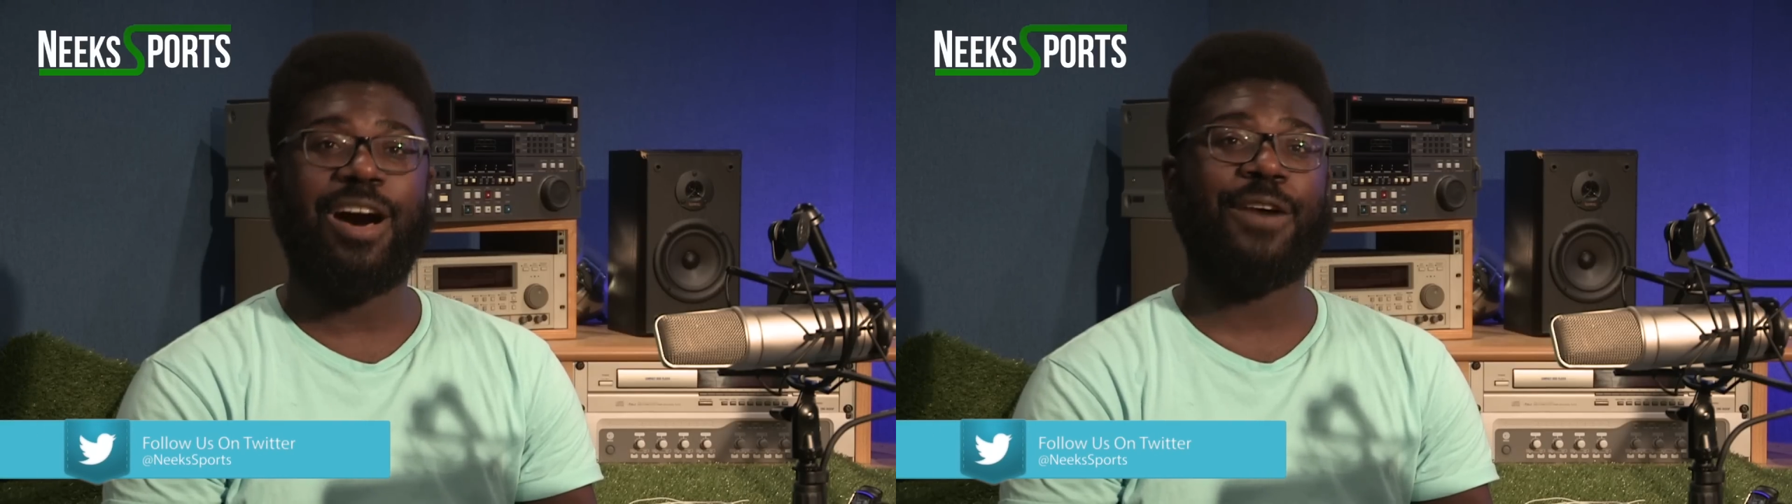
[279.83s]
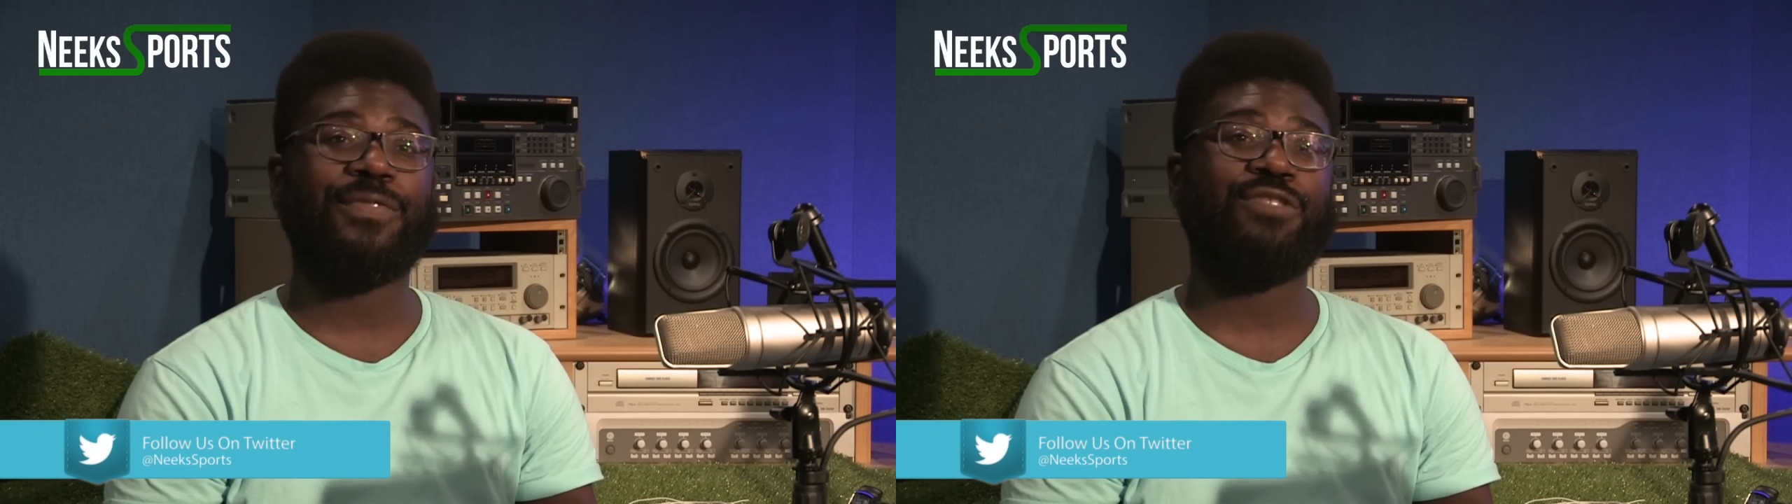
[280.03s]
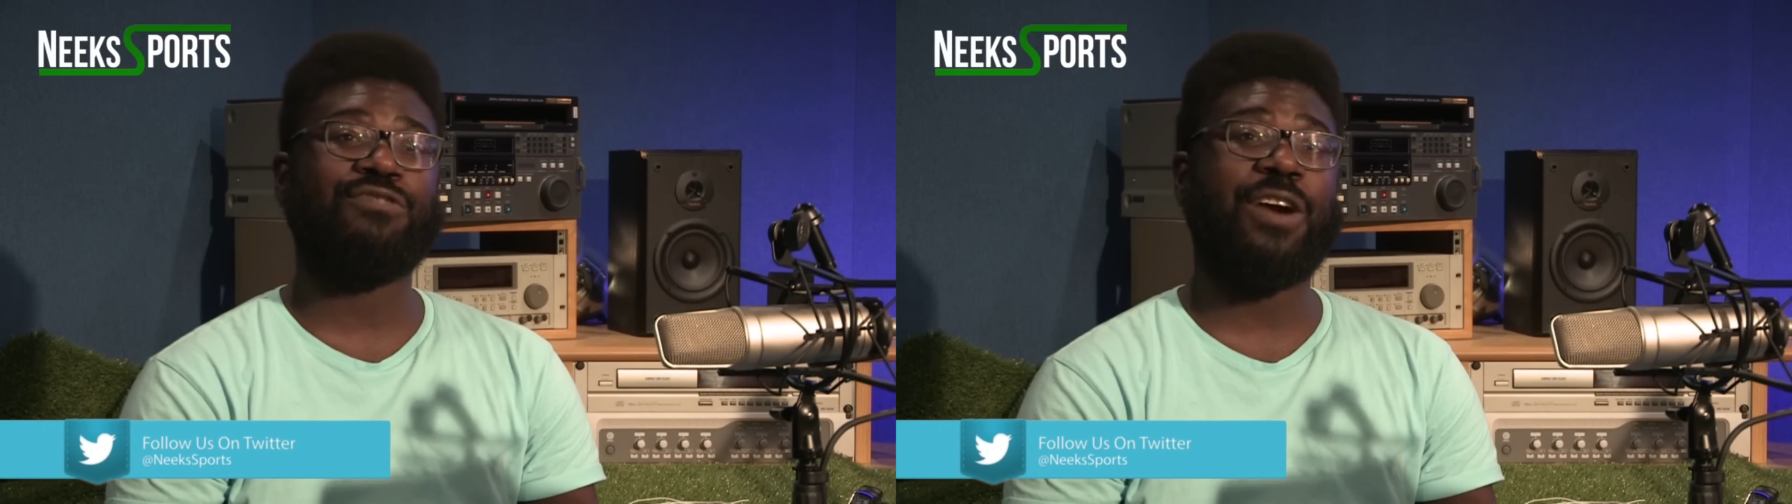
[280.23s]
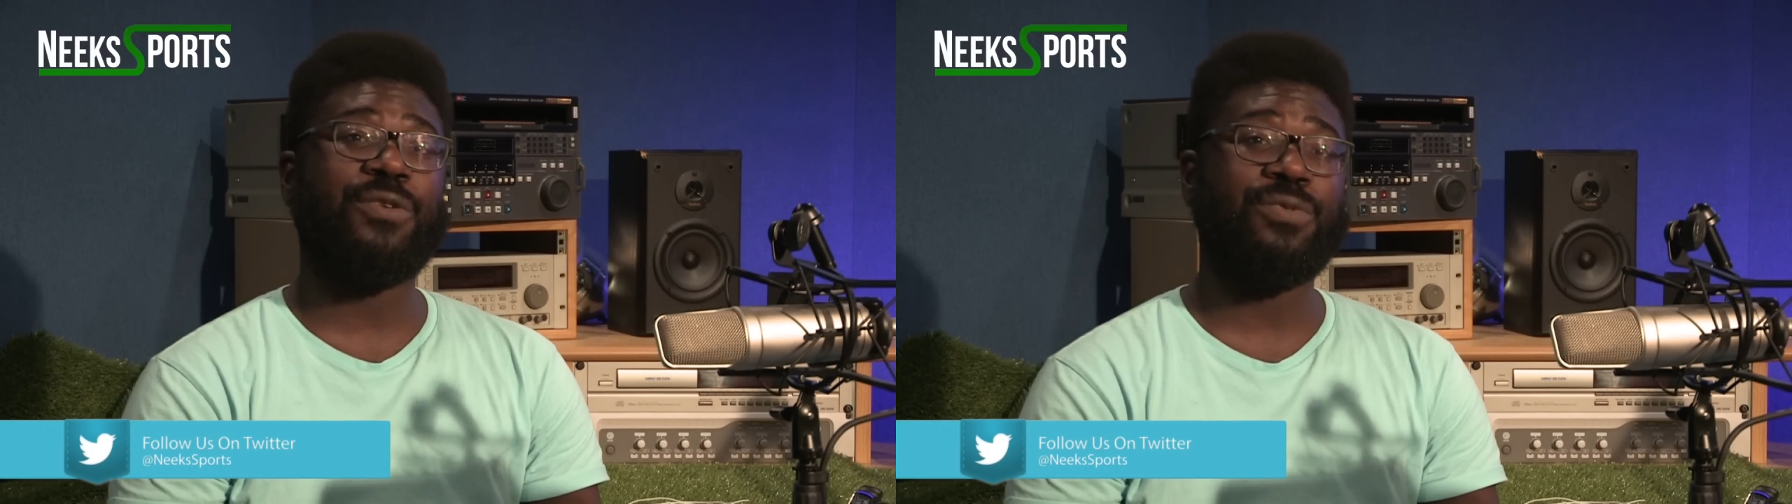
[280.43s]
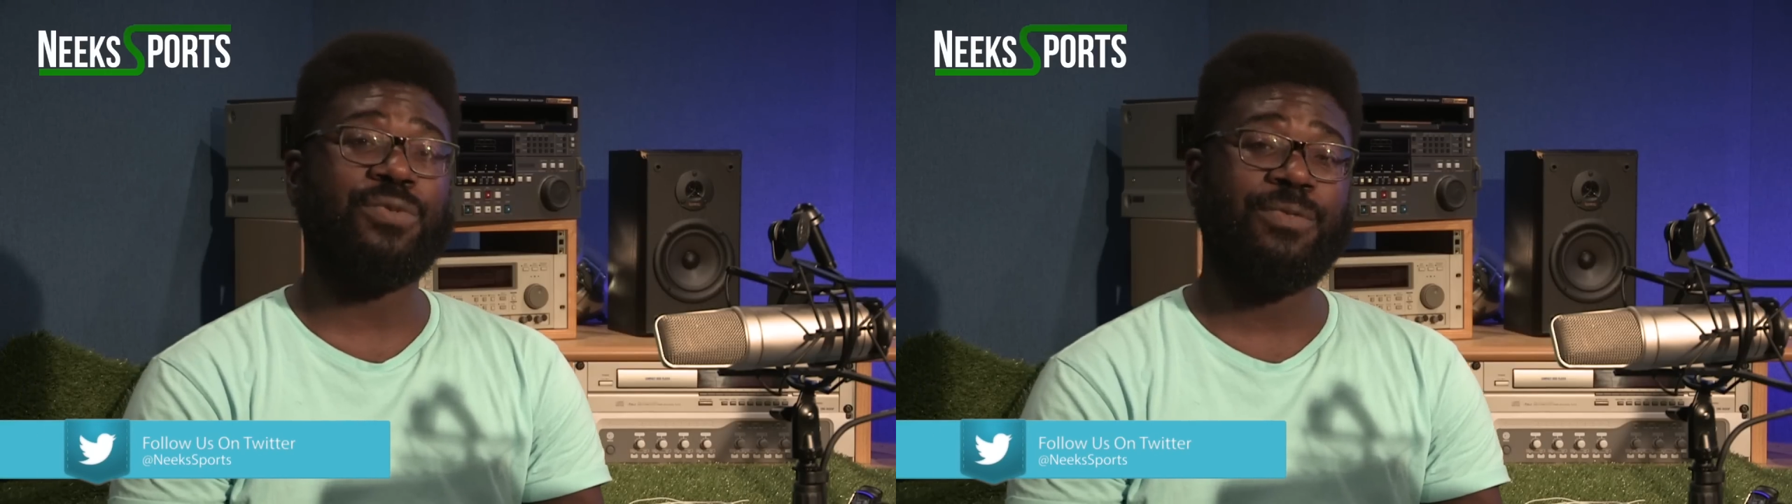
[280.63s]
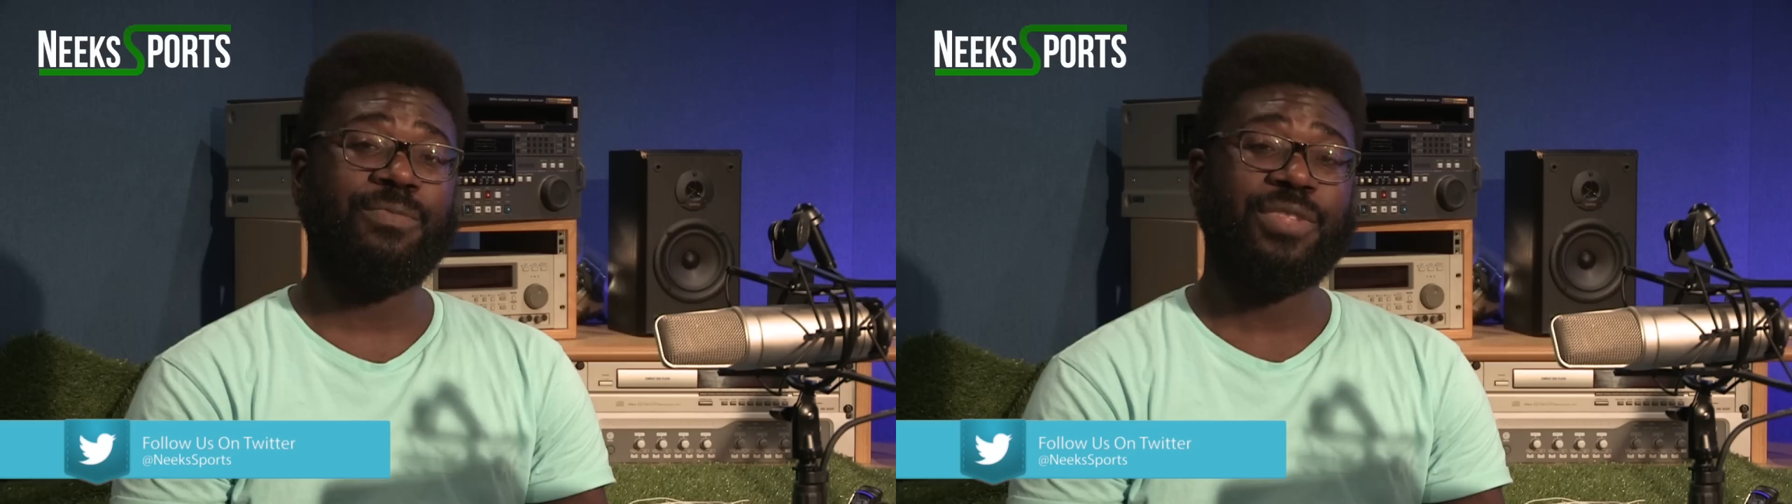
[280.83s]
after Raul